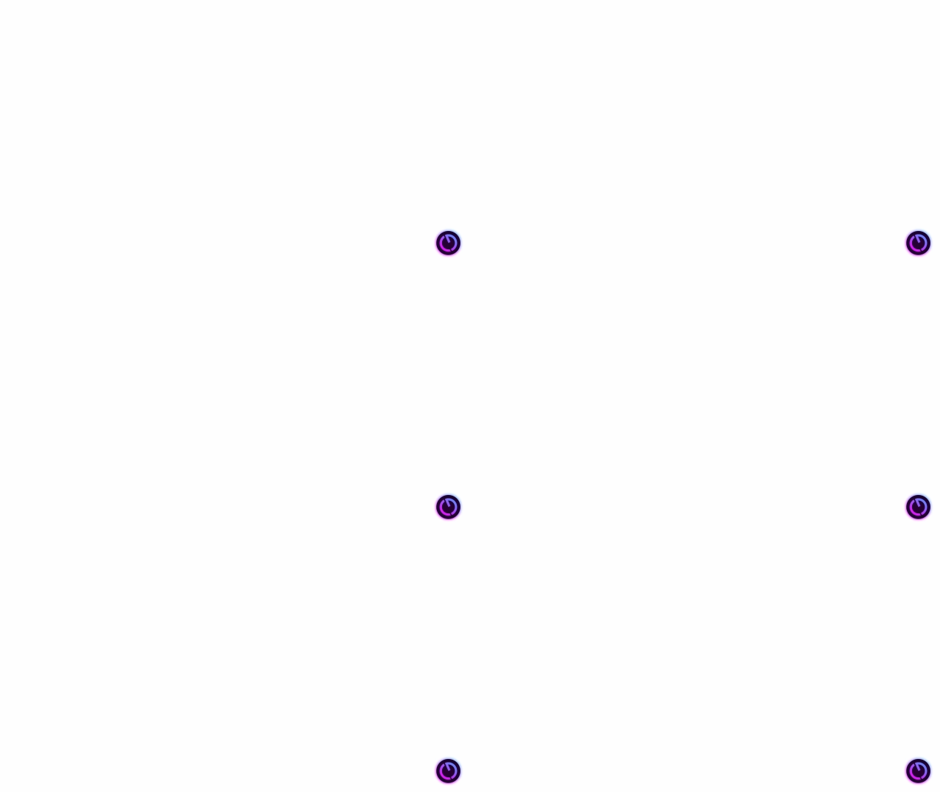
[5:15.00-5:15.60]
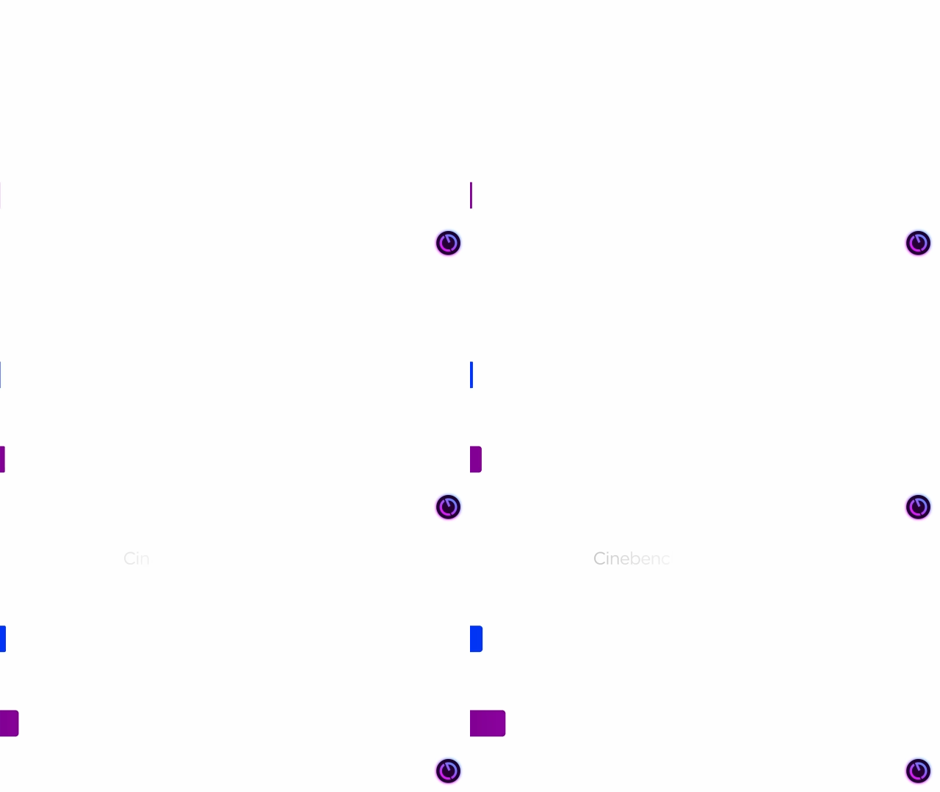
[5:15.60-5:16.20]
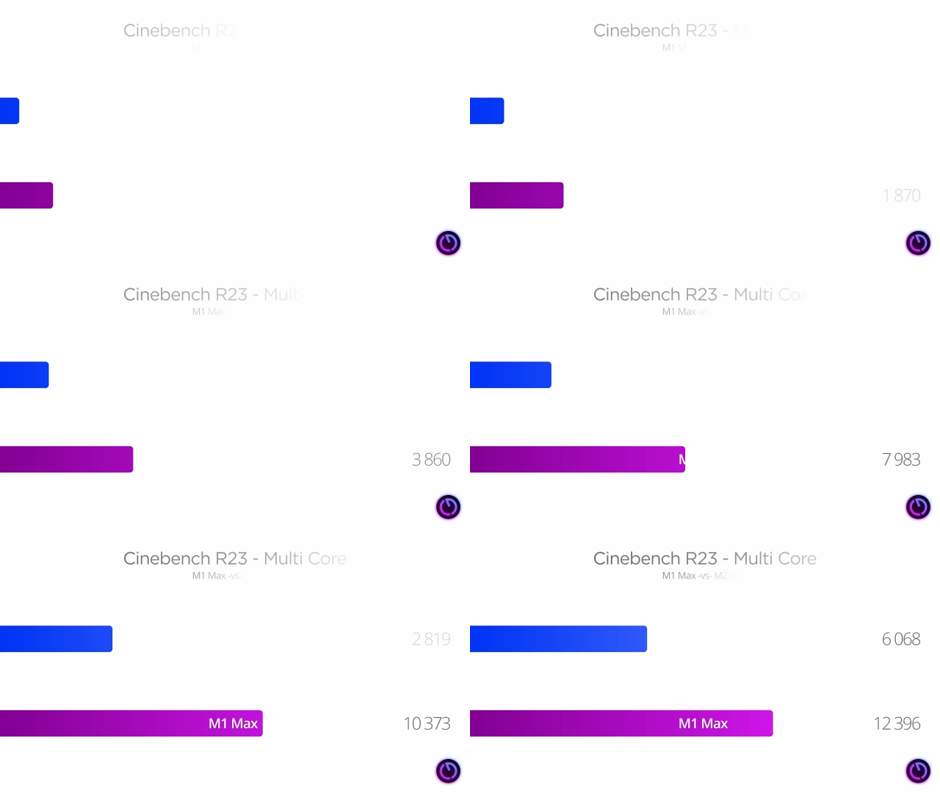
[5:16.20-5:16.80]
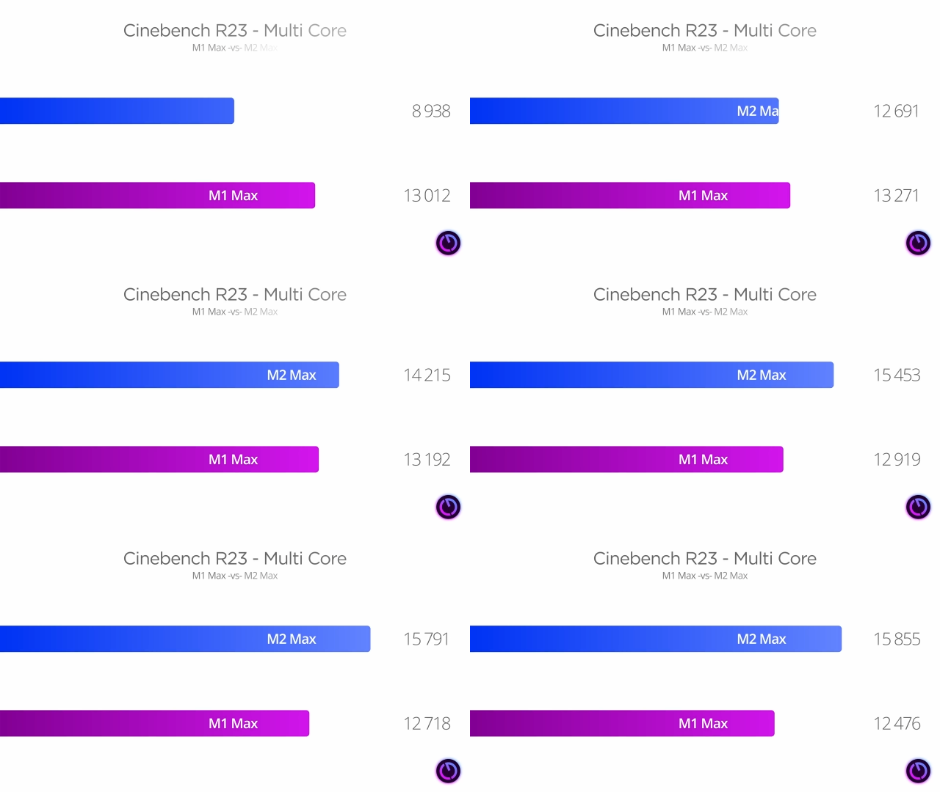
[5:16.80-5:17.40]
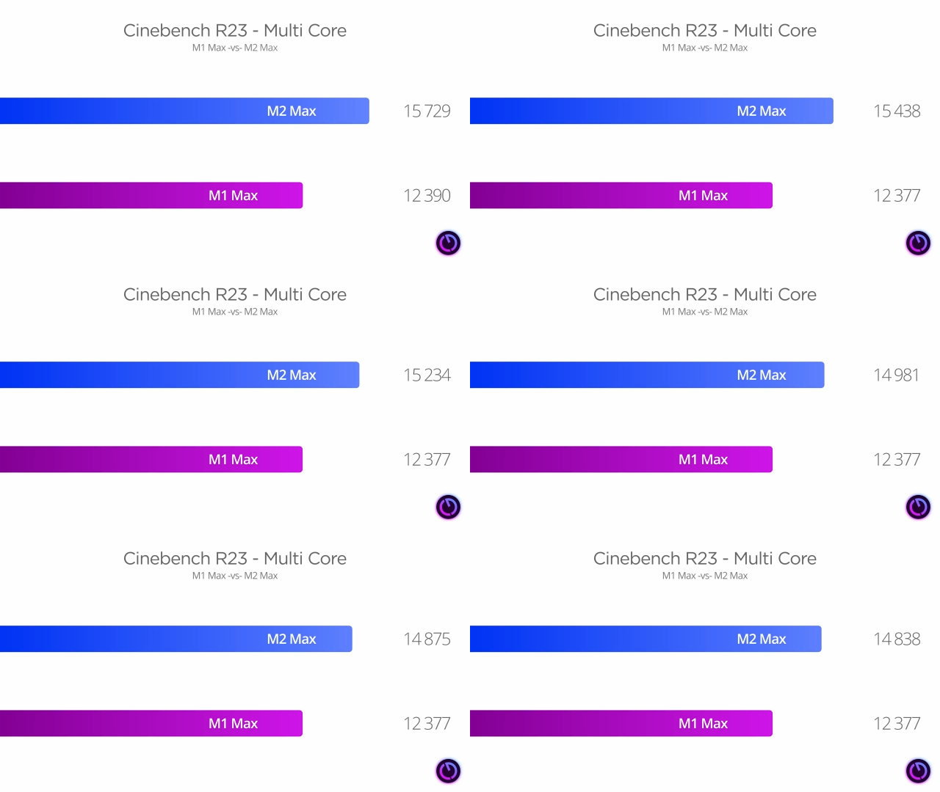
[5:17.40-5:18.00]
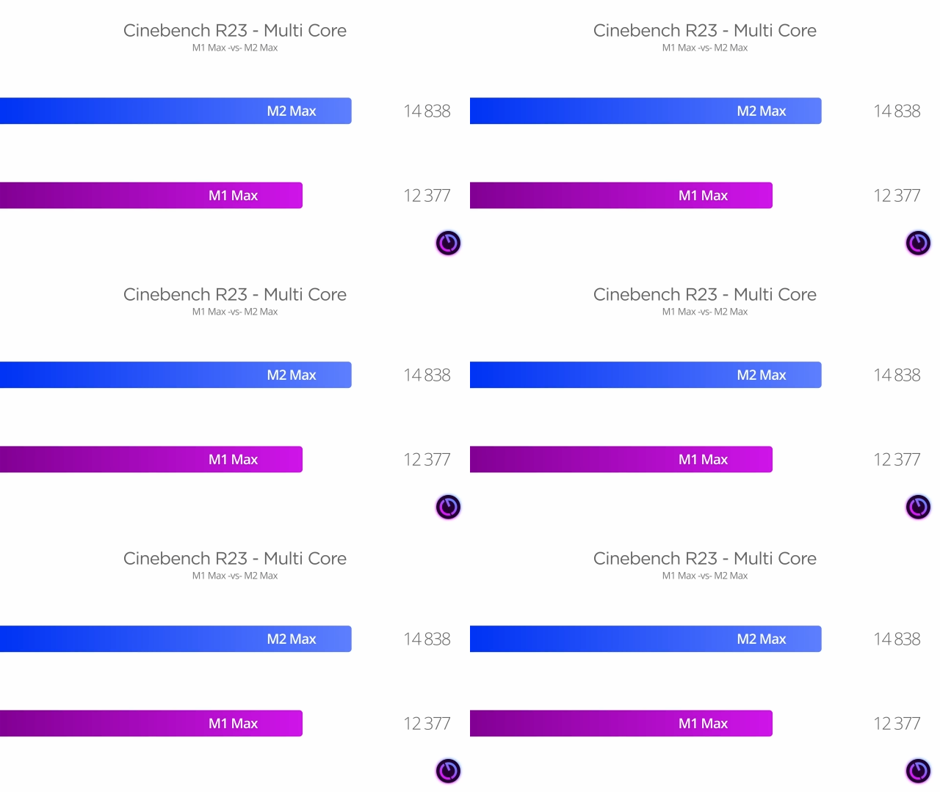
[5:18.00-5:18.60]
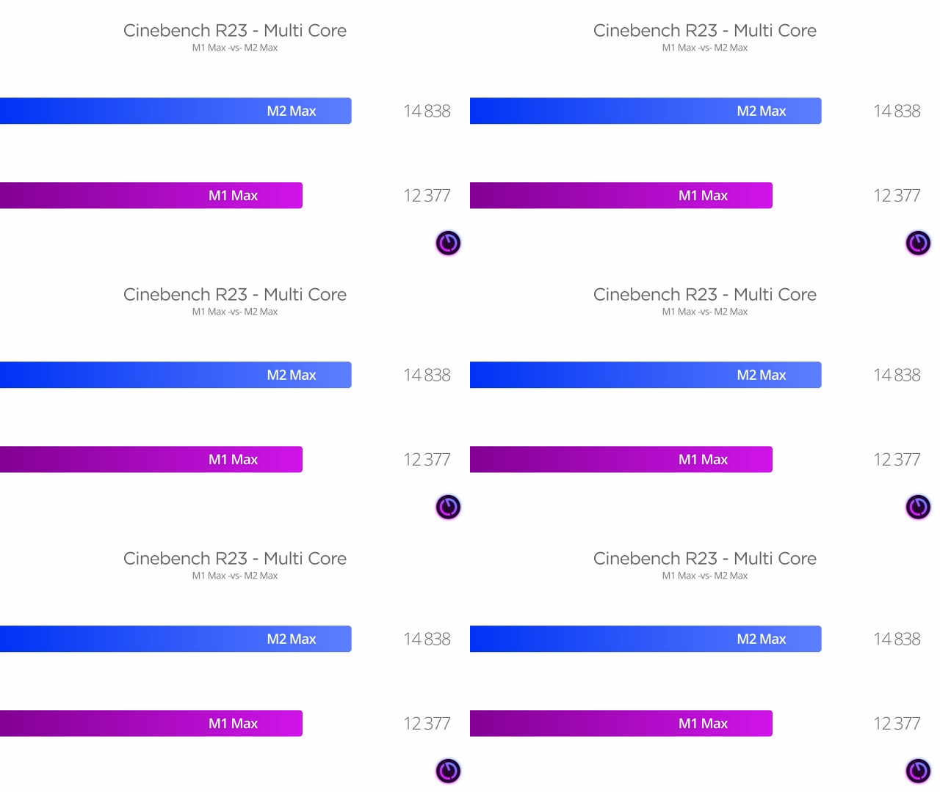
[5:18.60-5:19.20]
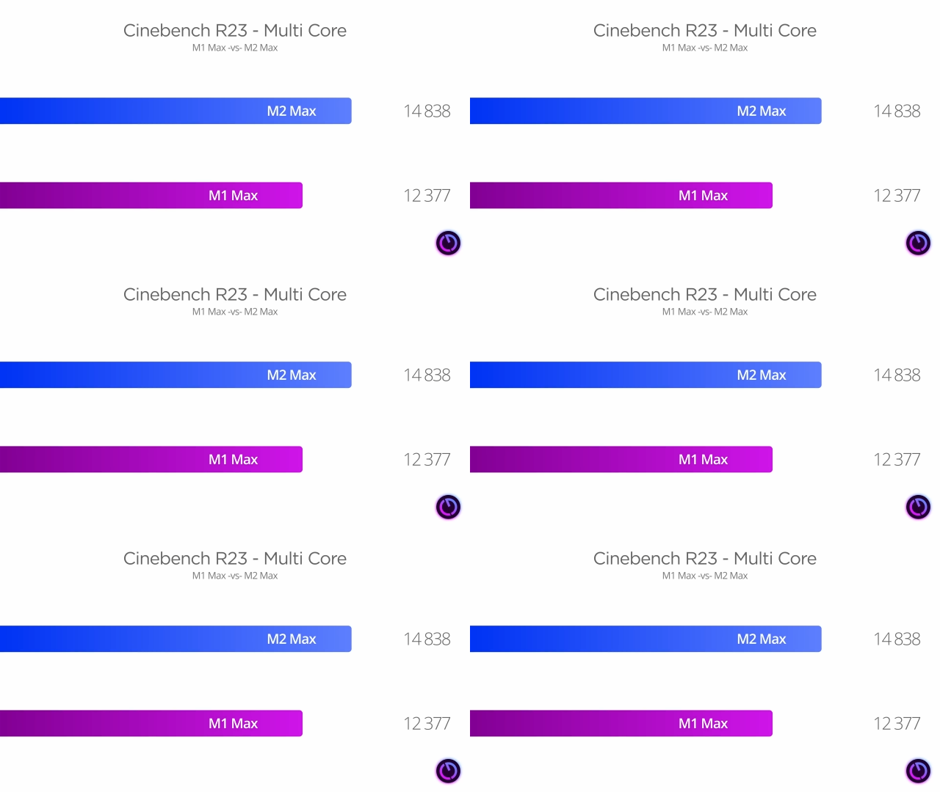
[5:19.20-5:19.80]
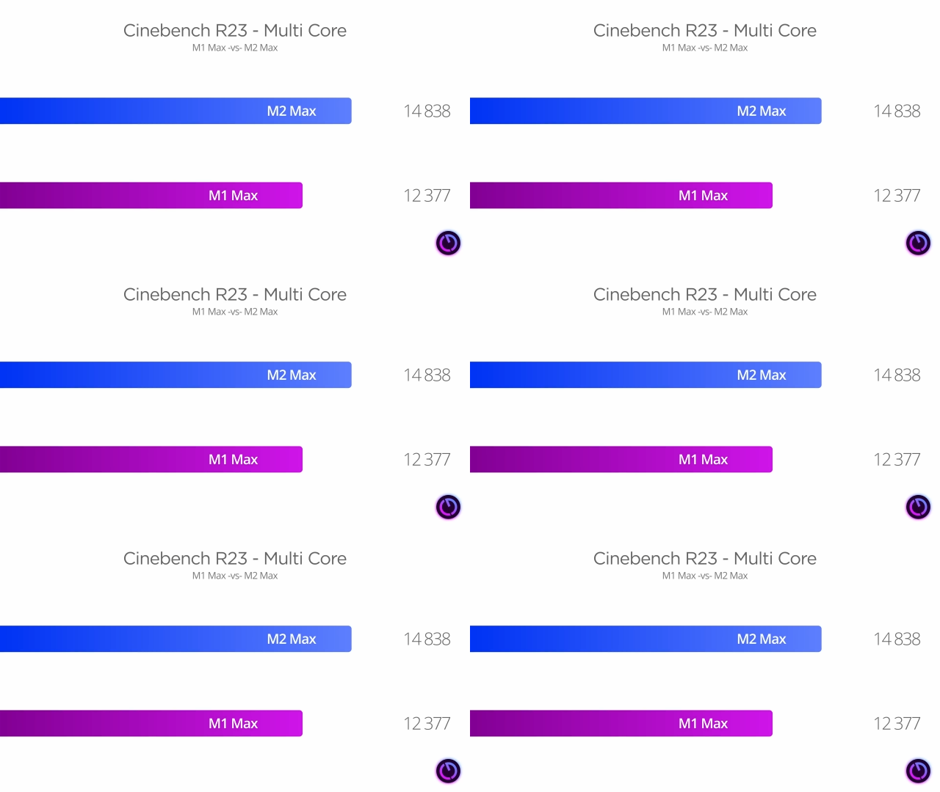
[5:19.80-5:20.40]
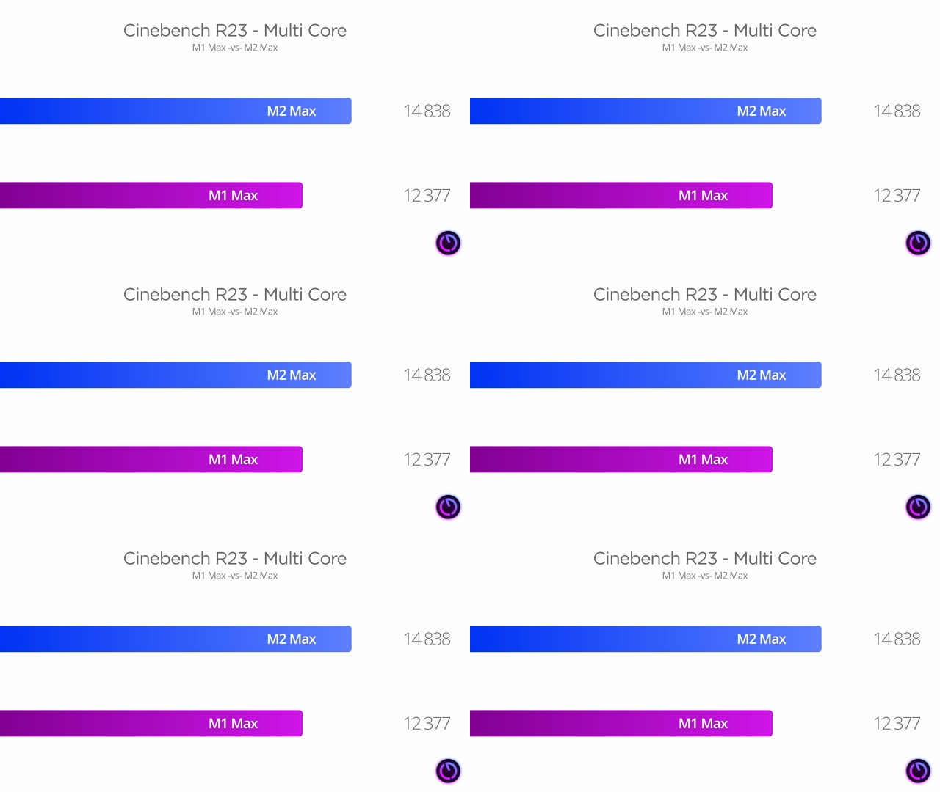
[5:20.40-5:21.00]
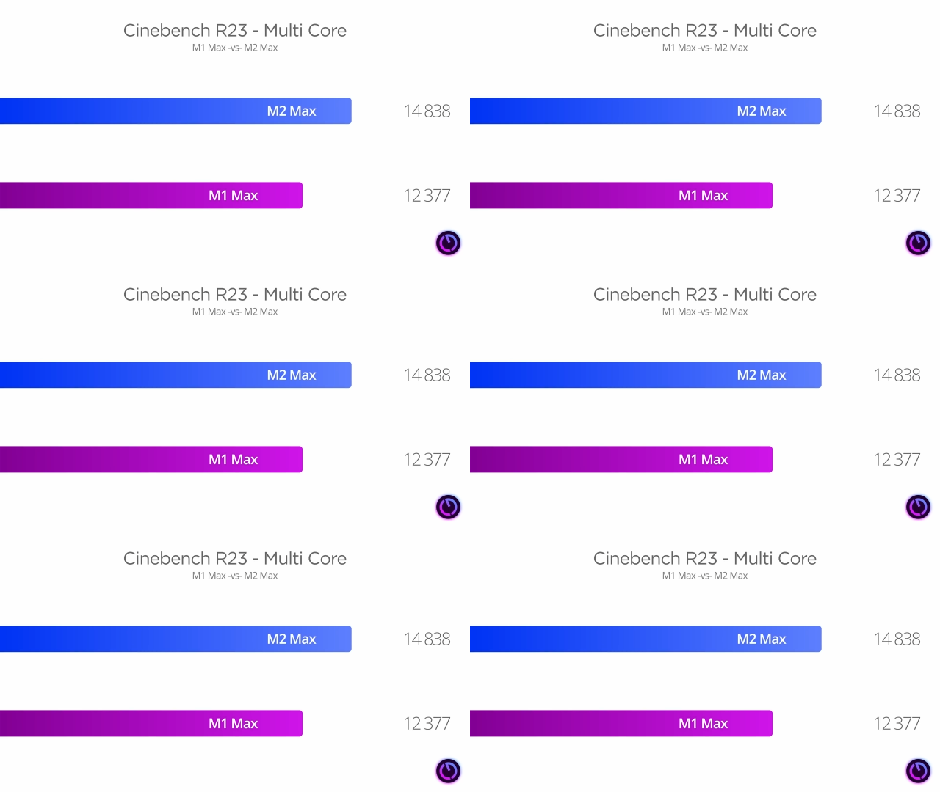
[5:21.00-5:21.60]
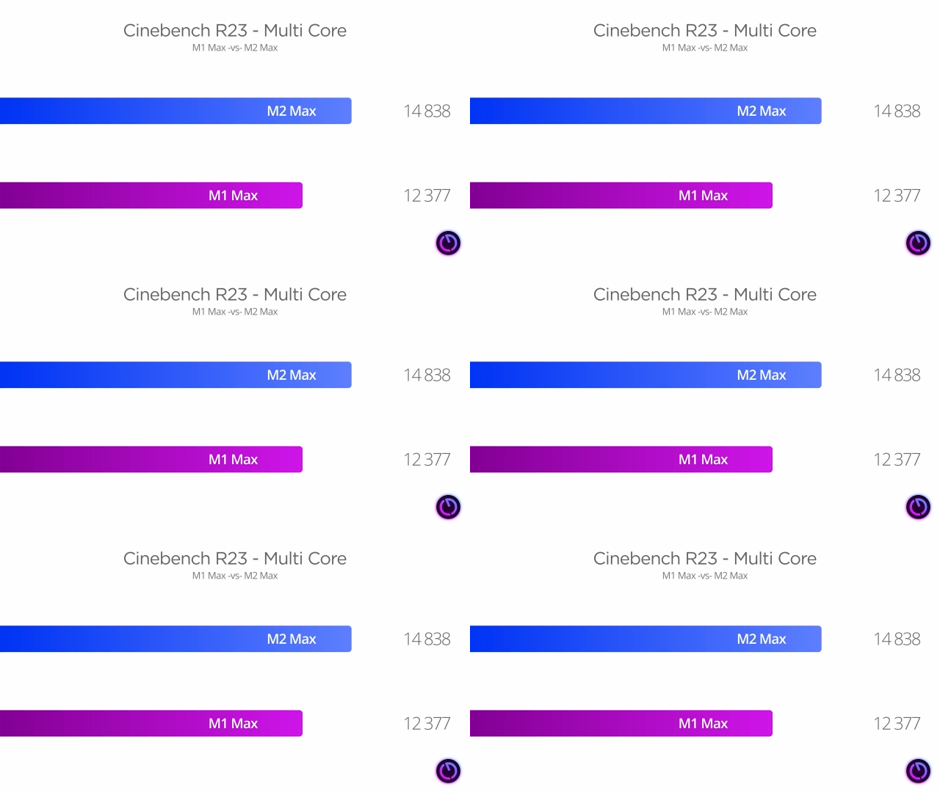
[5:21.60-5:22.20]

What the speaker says: Nobody's mouth can be seen.